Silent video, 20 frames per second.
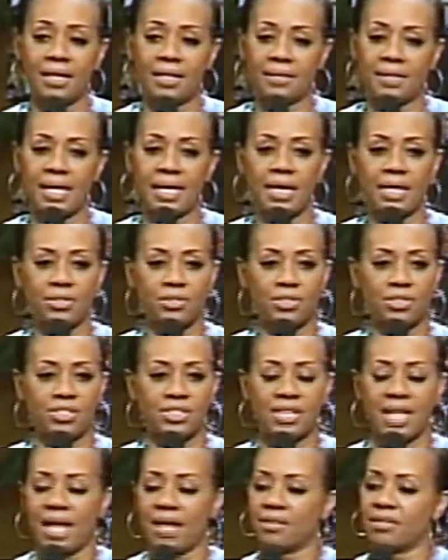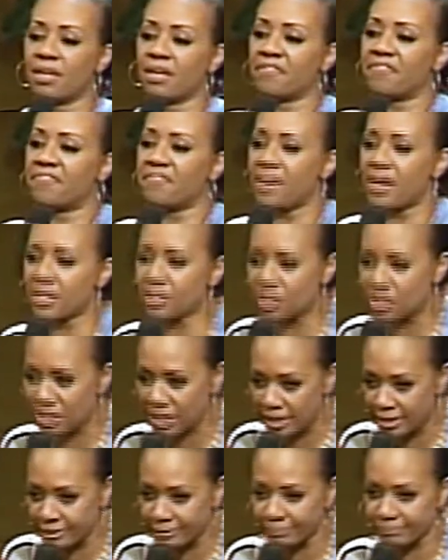and they understand their
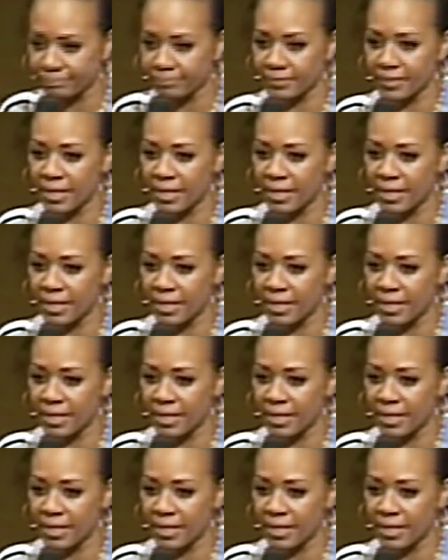function